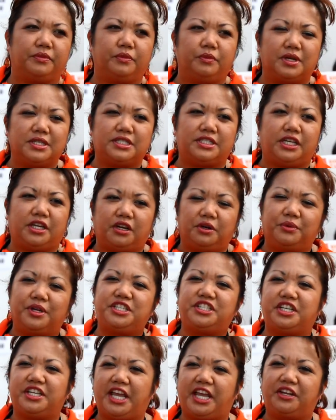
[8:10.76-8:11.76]
was the
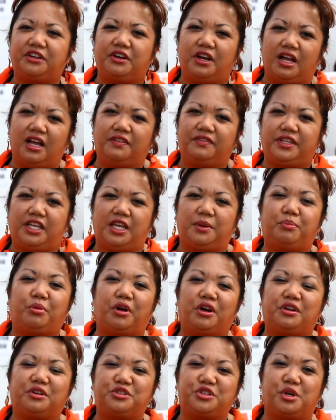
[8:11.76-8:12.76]
originator of the
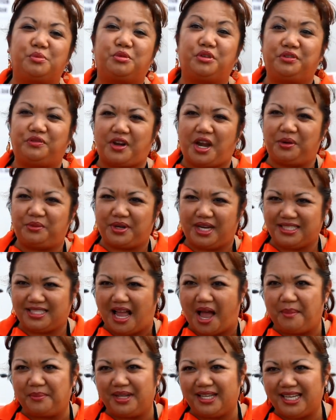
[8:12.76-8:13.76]
pork adobo fried rice
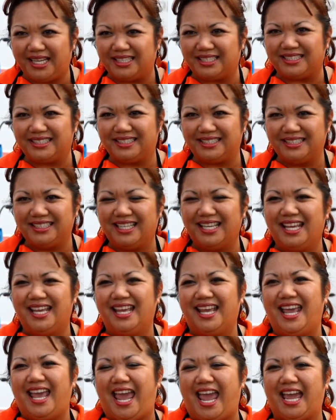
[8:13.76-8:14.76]
omelet
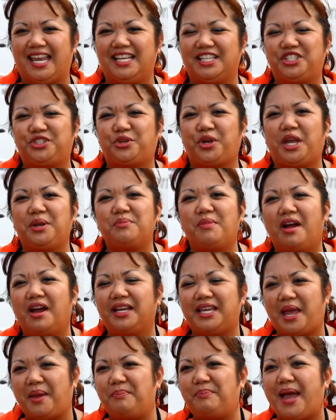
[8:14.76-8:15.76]
and is
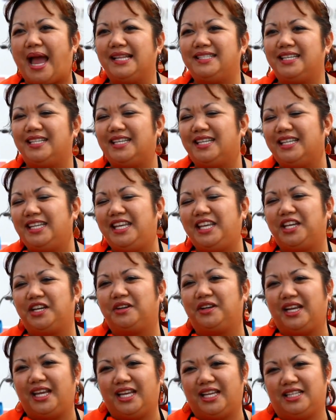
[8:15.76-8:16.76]
trademarked and patented
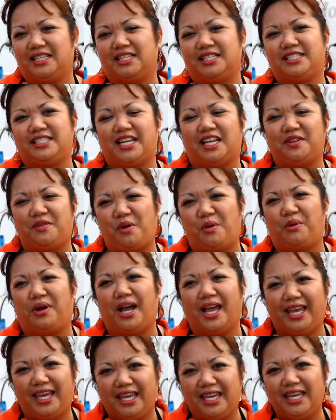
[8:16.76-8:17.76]
here in the state of
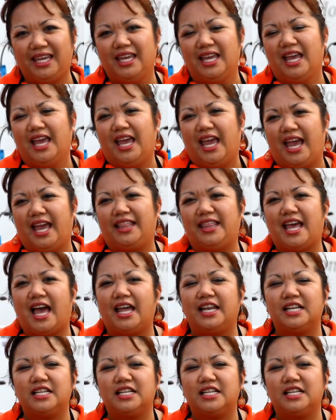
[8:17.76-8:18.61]
Hawaii. And that